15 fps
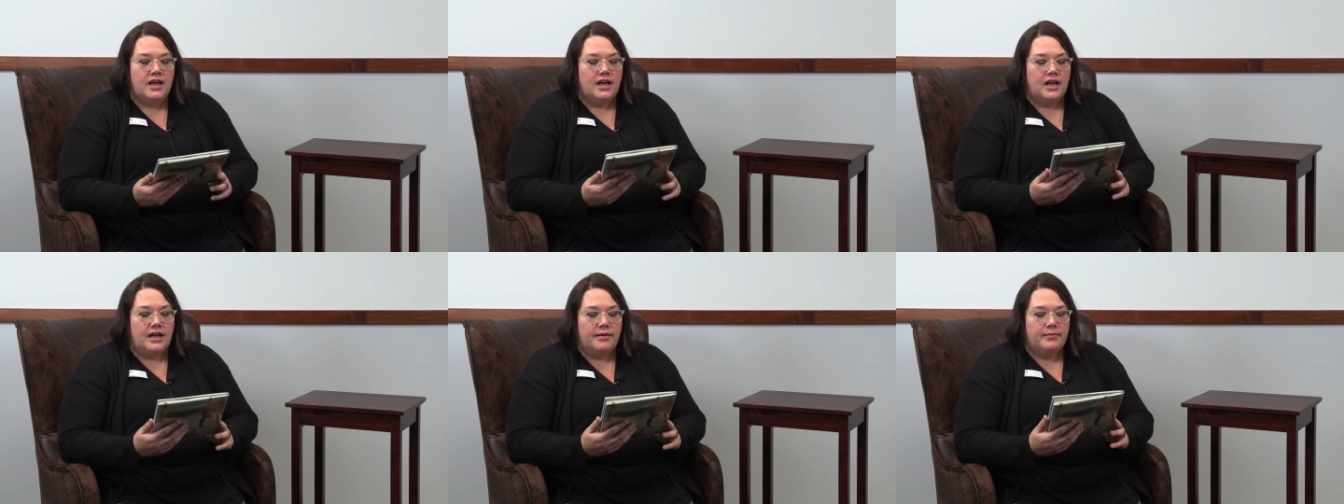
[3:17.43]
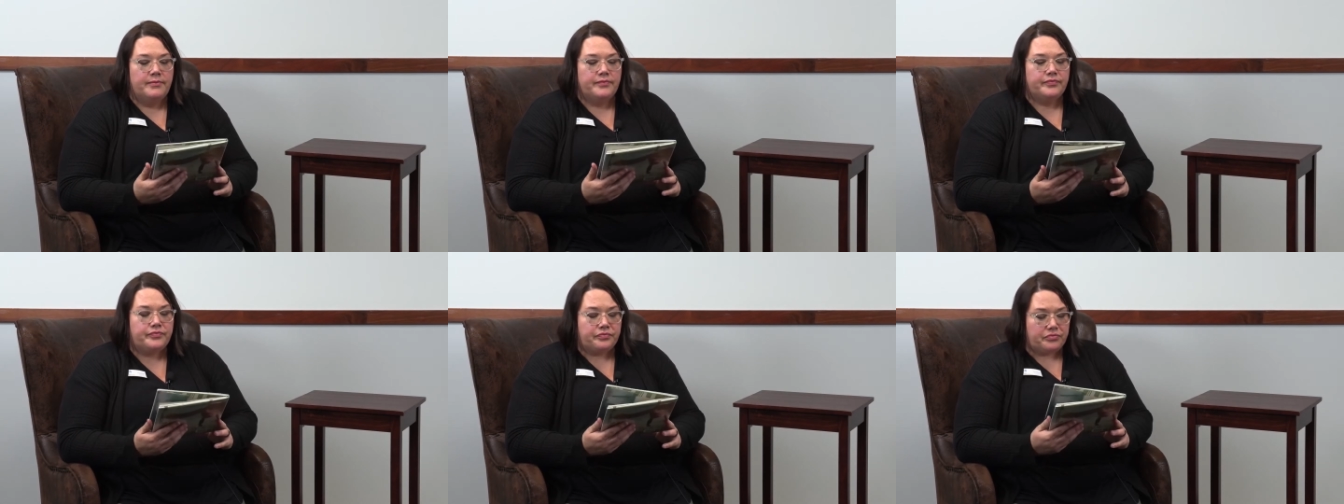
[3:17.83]

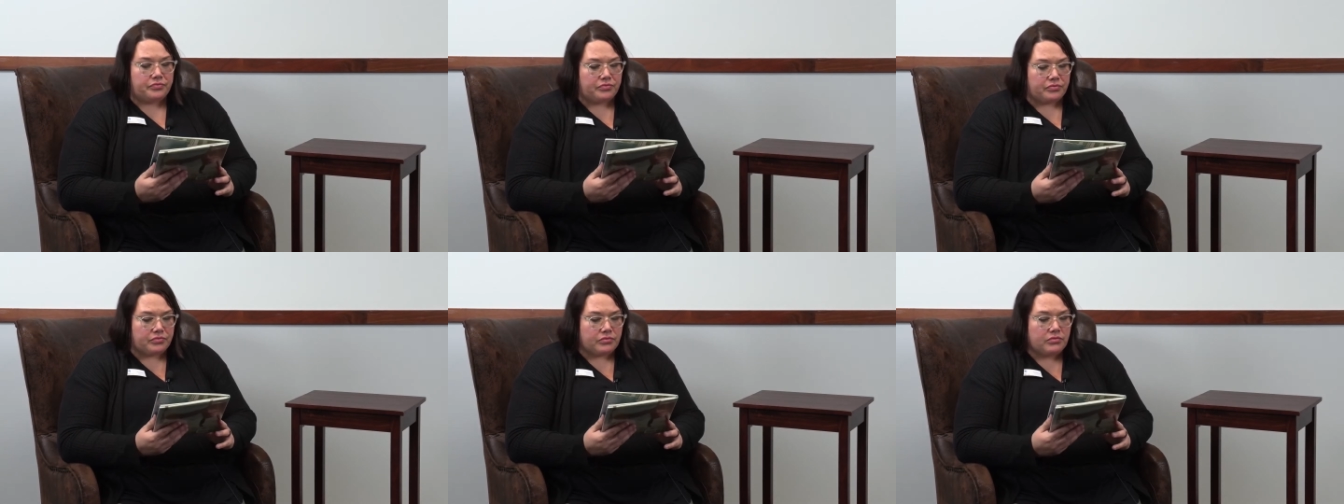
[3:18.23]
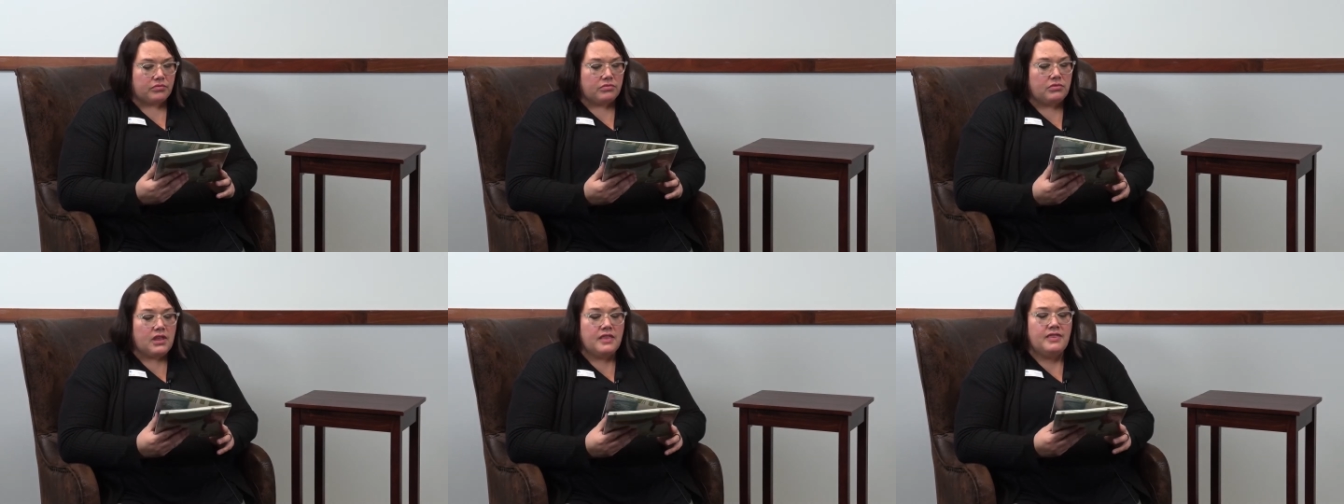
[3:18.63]

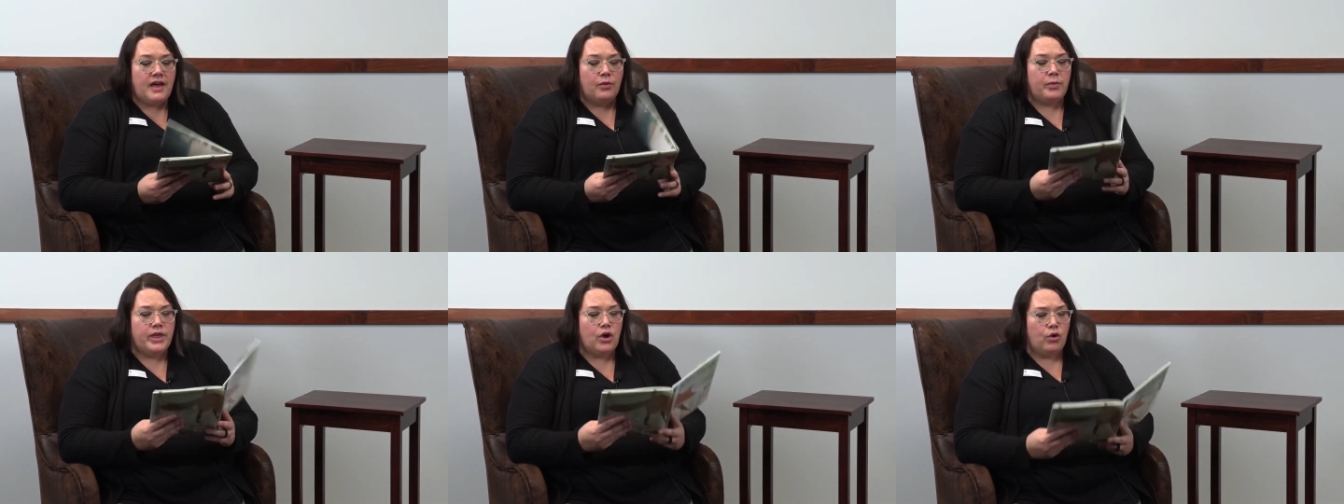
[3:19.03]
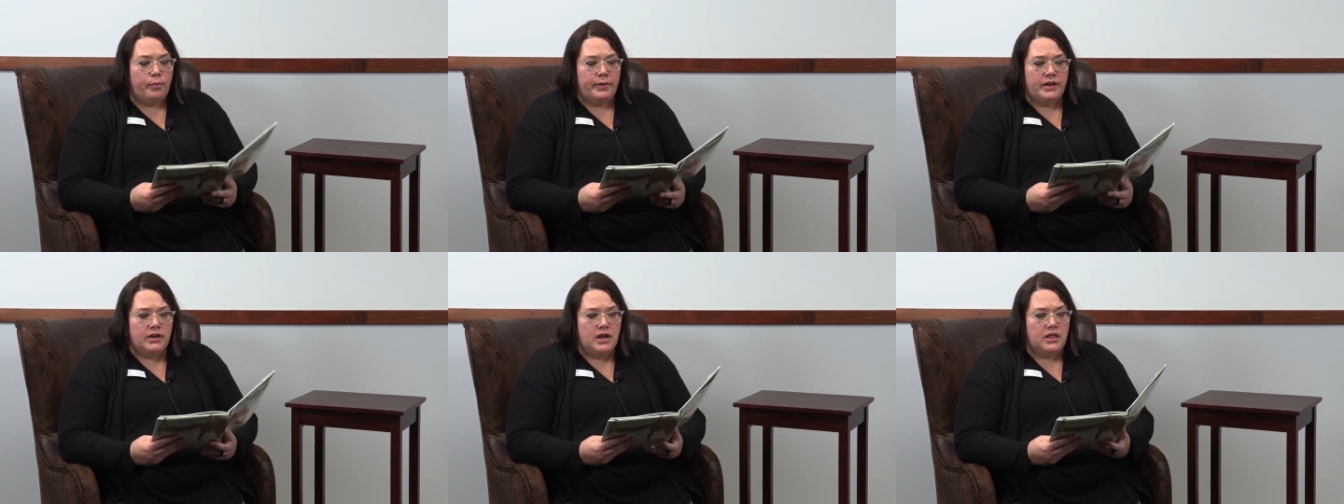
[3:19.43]
that we
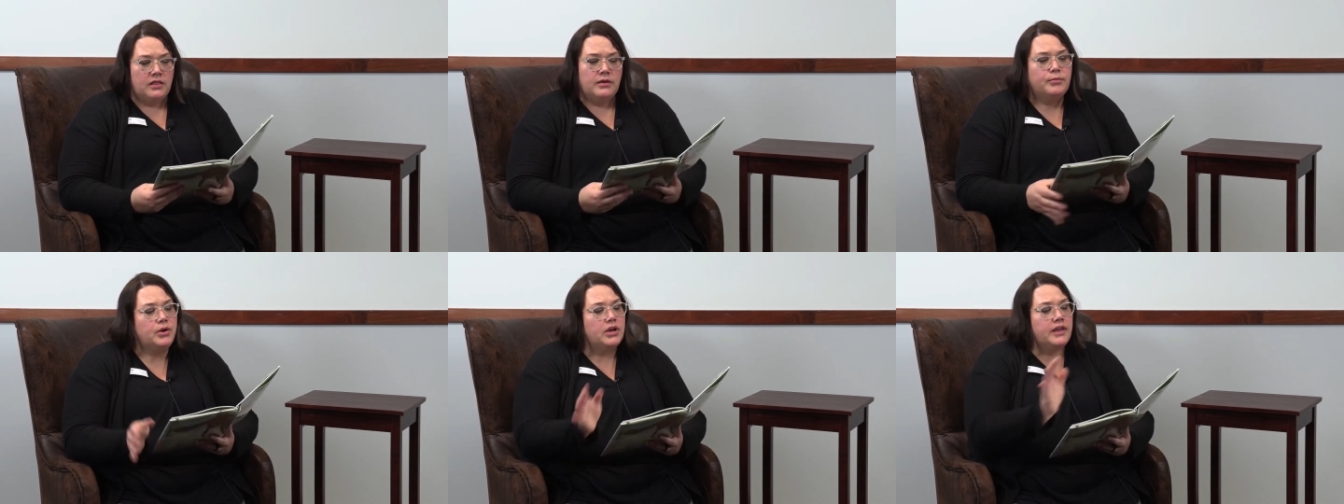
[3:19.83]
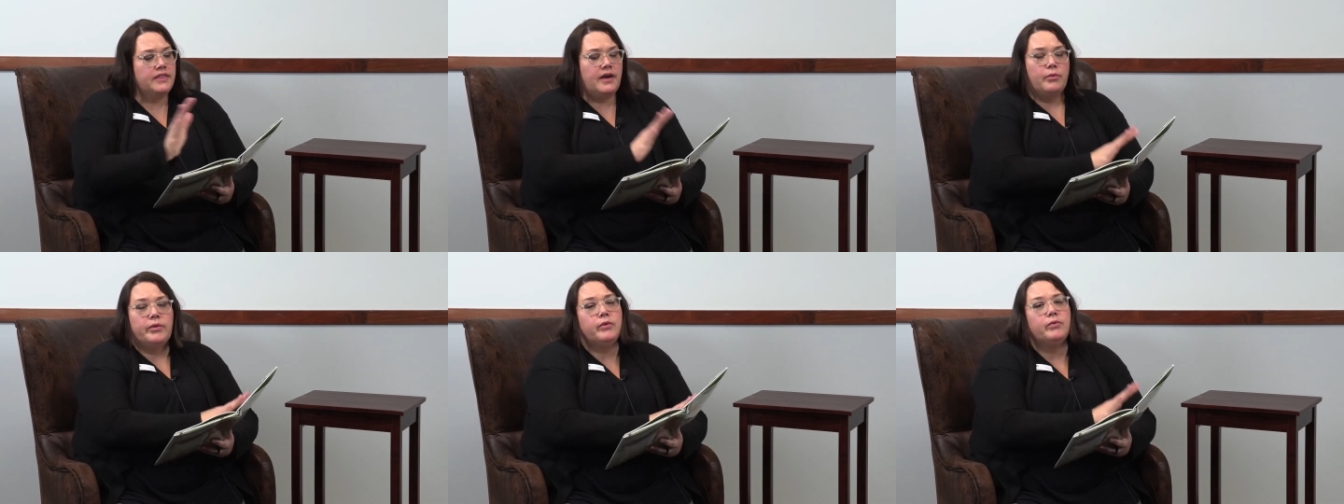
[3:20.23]
open the book
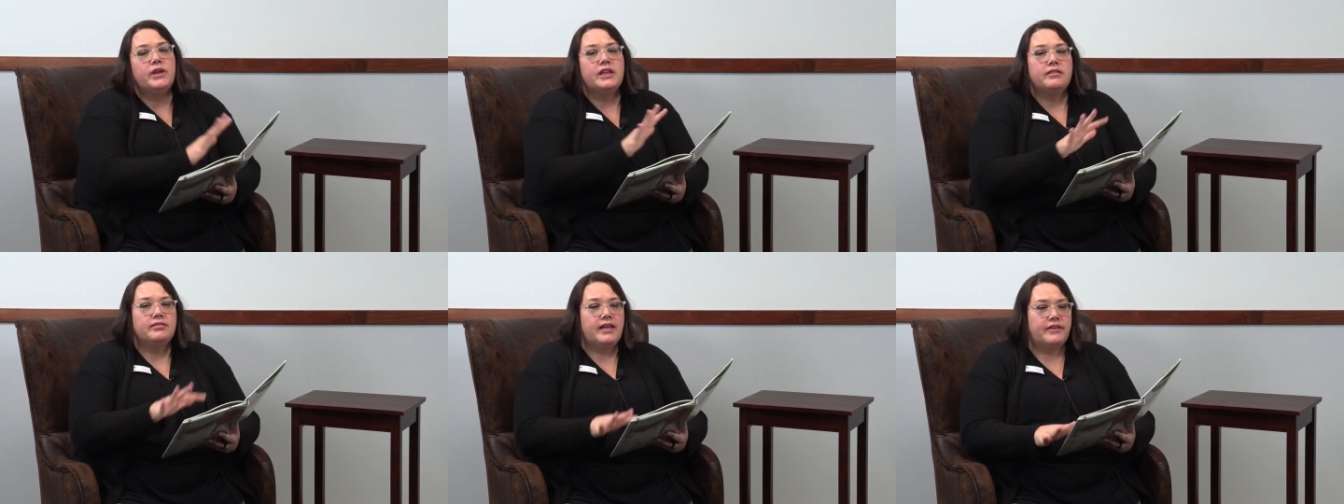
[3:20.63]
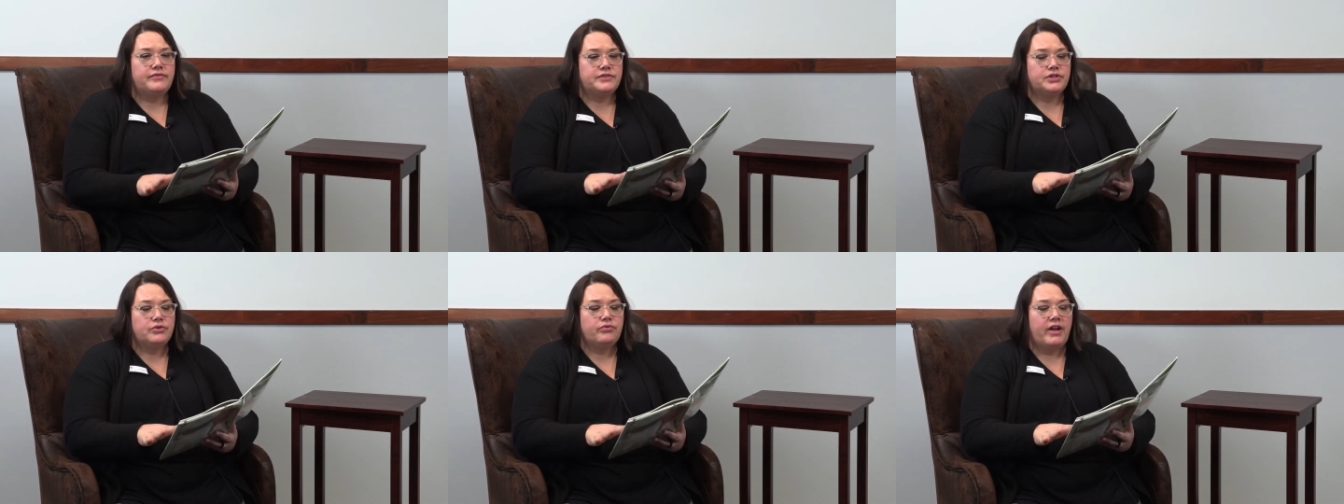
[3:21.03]
that we read
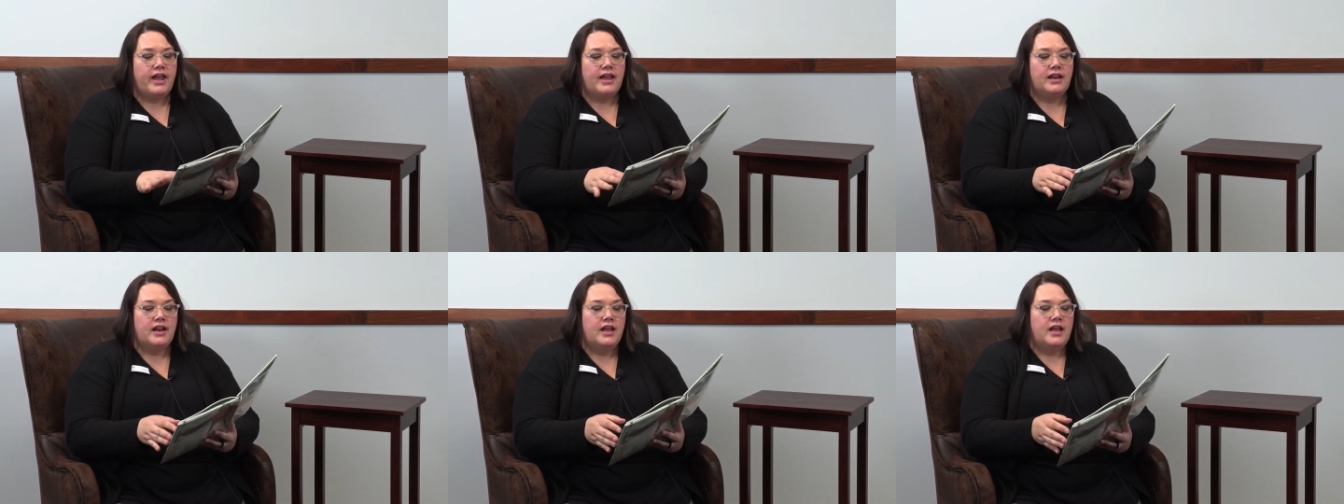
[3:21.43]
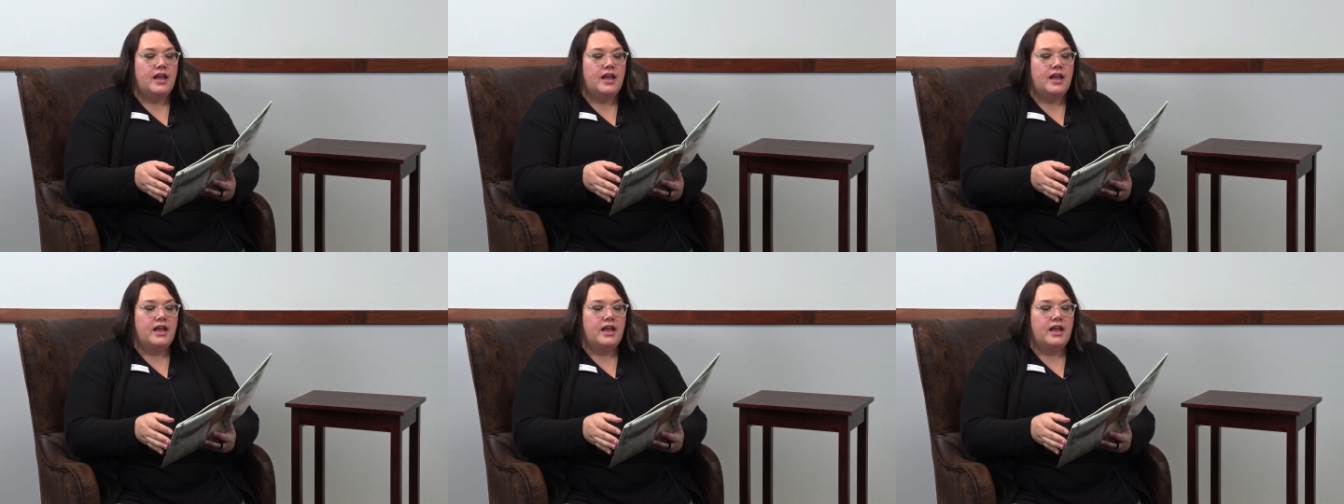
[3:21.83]
left to right.